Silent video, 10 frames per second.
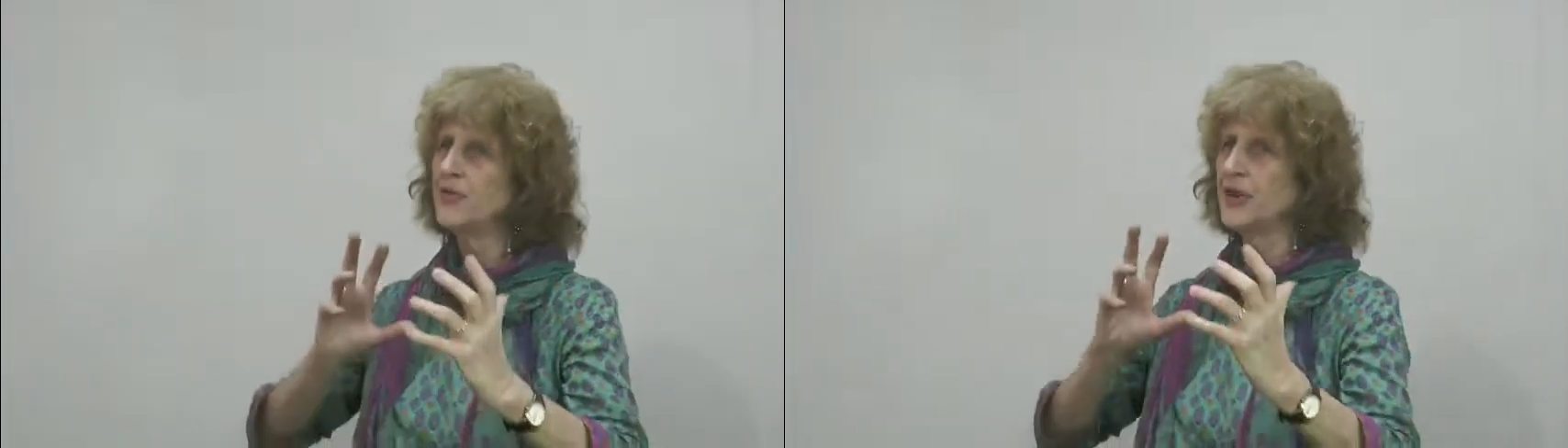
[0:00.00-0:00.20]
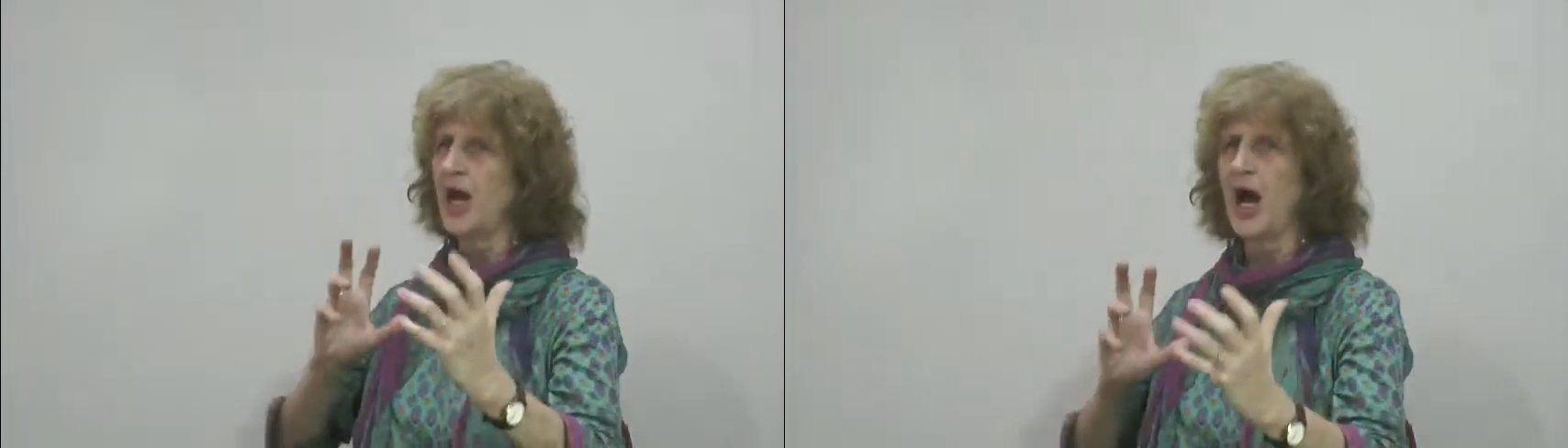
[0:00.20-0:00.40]

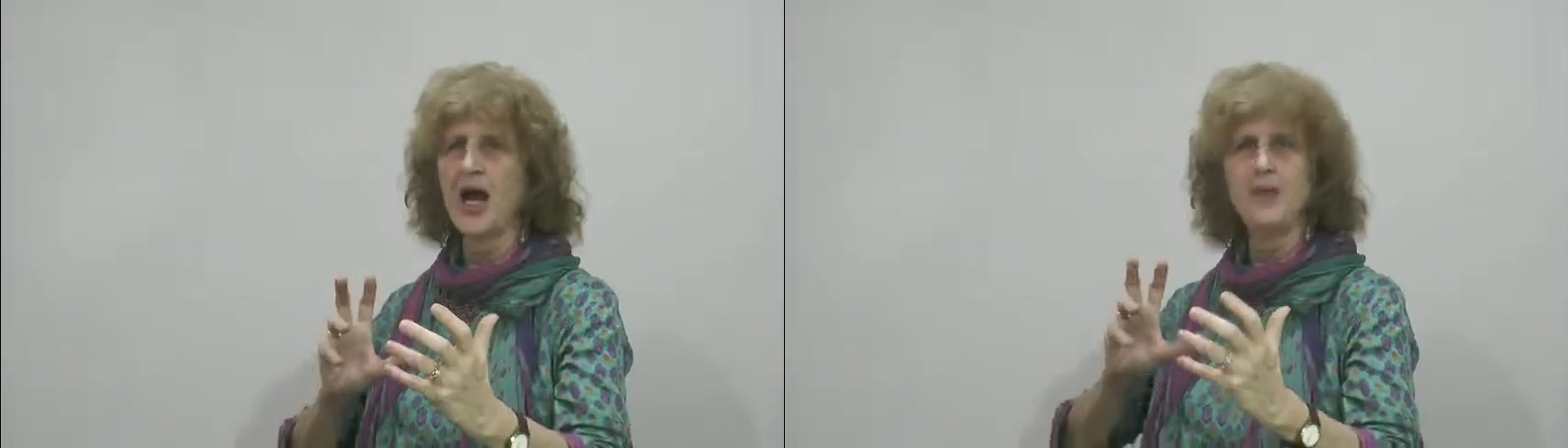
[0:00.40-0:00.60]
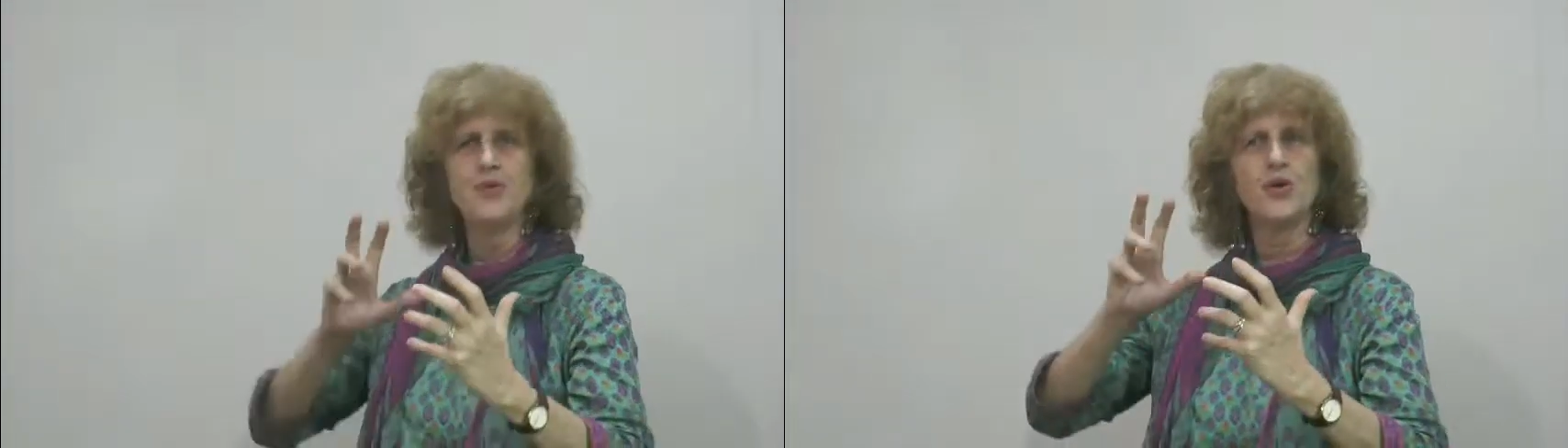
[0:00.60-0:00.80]
that
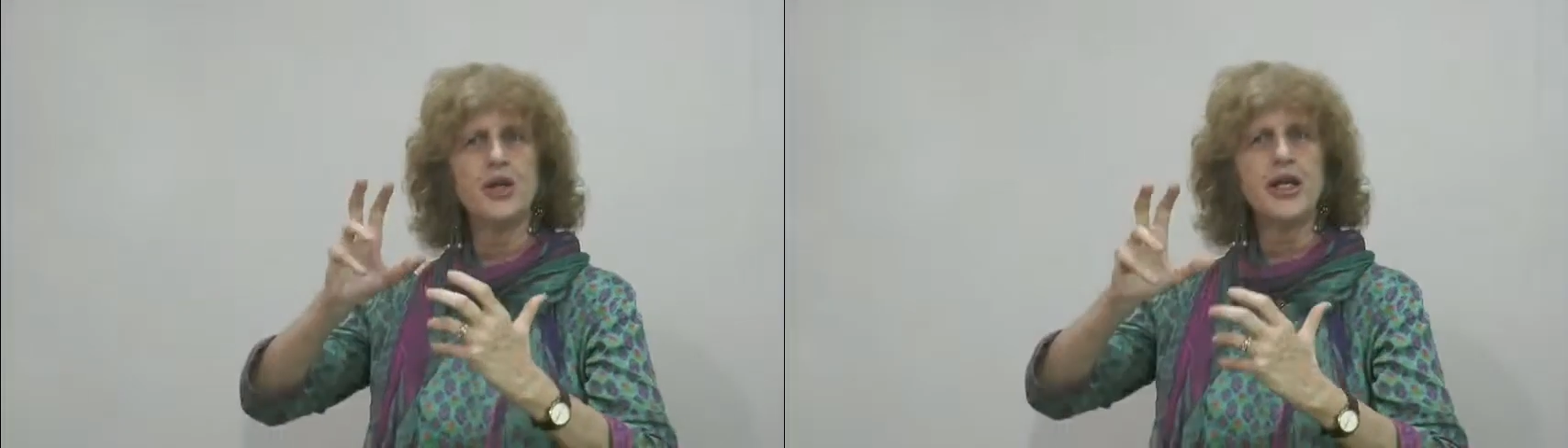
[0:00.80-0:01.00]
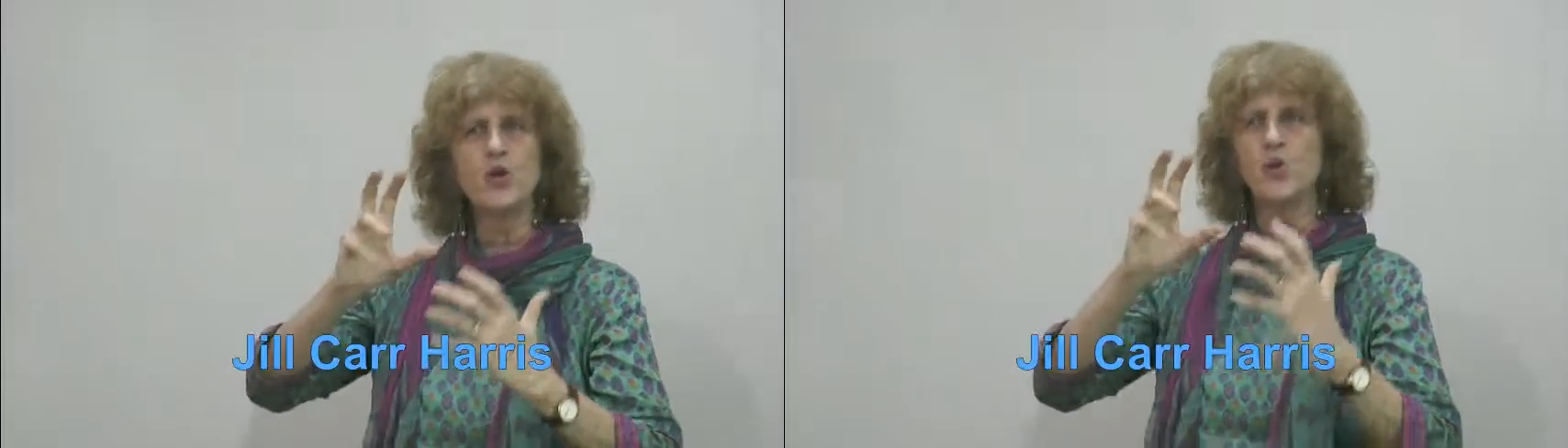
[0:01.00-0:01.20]
I'm
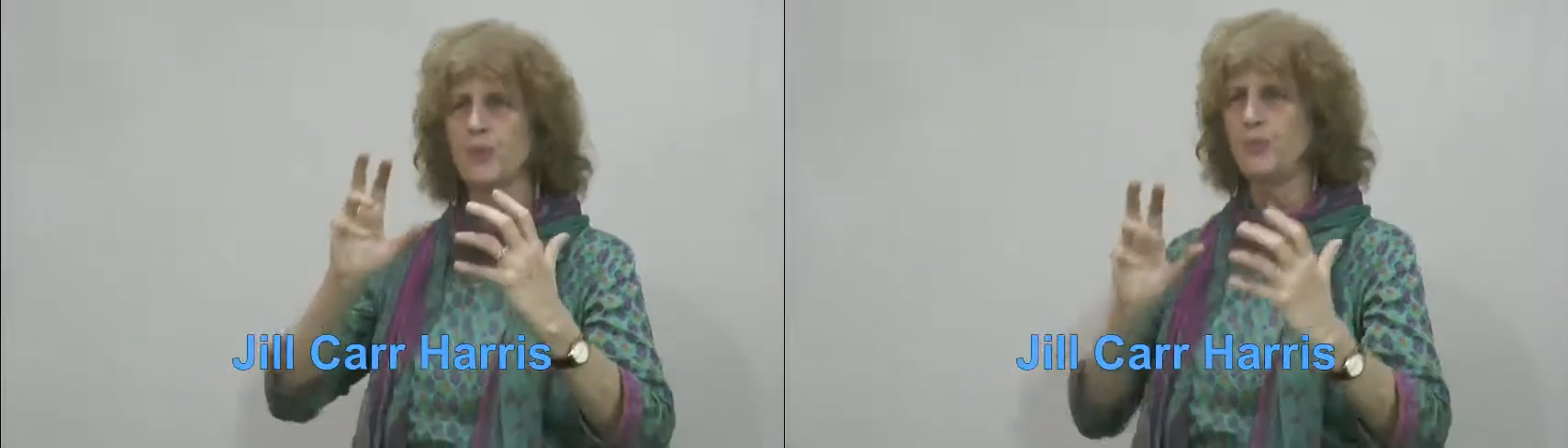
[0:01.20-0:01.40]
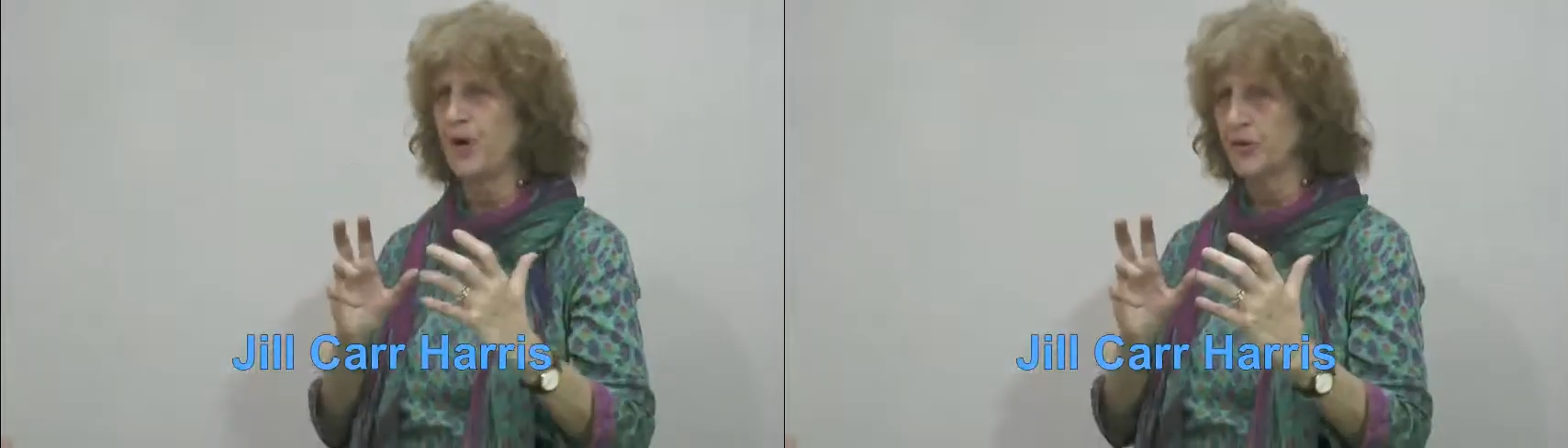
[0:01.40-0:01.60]
your
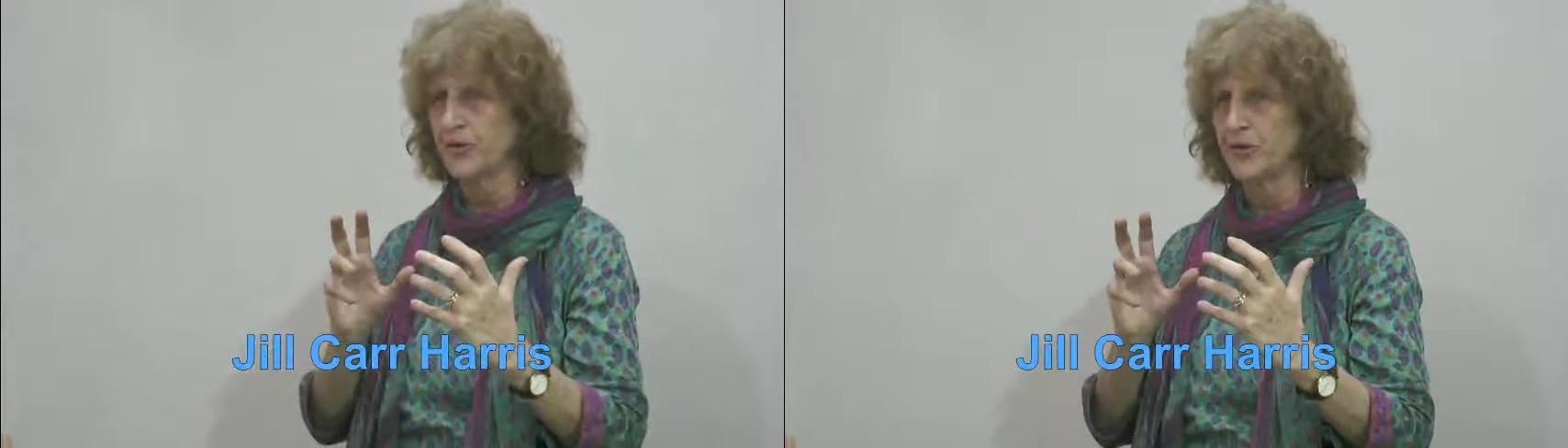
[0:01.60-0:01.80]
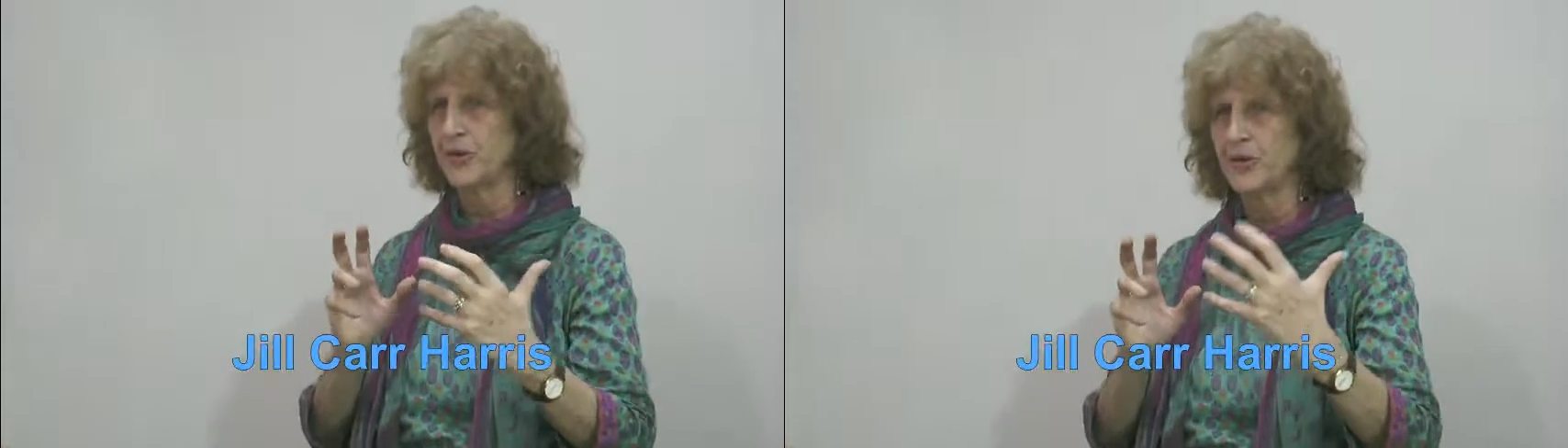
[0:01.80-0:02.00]
equal
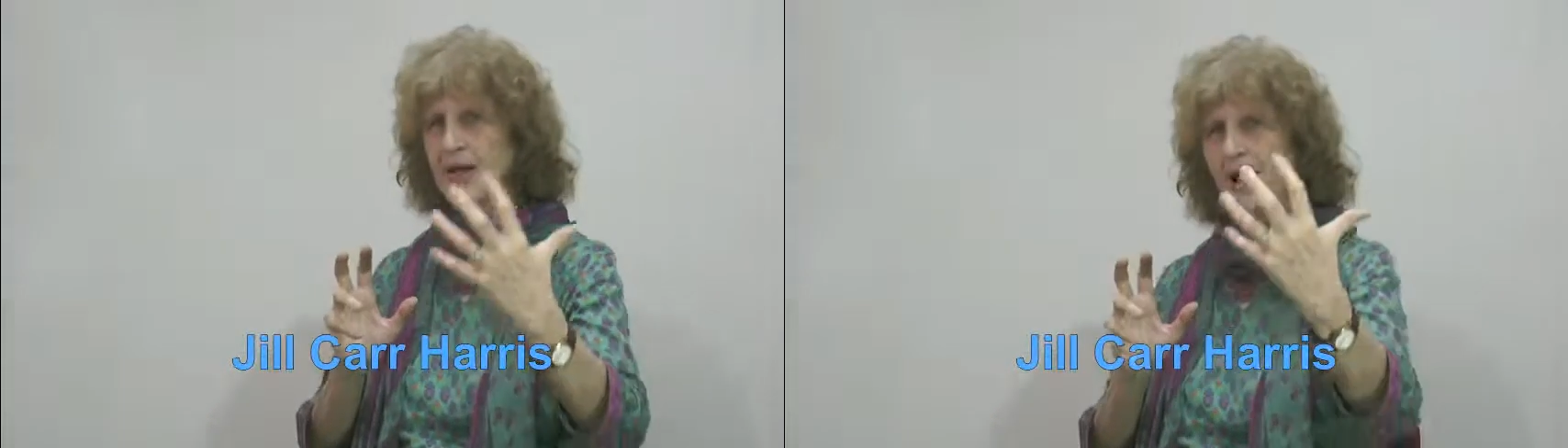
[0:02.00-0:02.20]
partner.